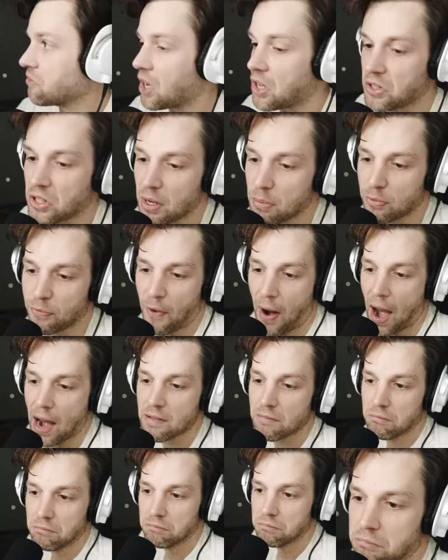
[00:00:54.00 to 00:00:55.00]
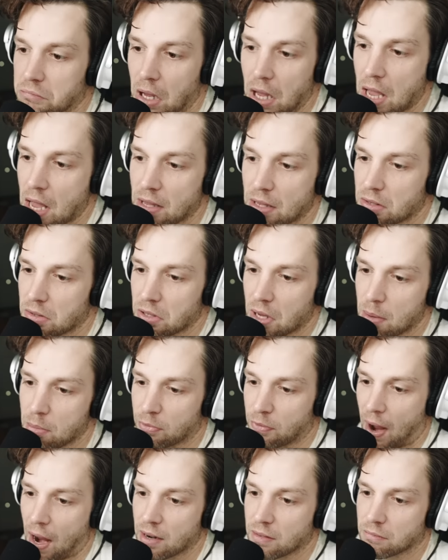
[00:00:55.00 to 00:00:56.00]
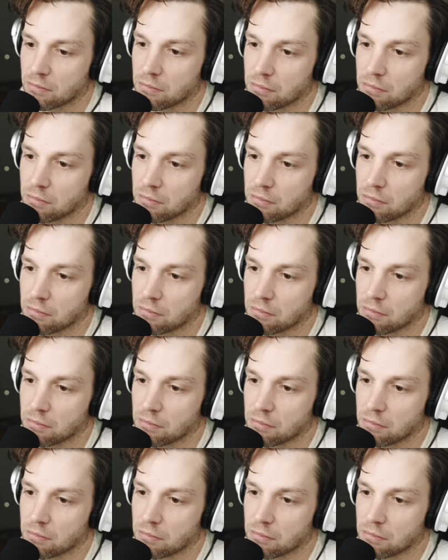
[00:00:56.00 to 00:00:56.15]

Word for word: Seems fine. It seems fine.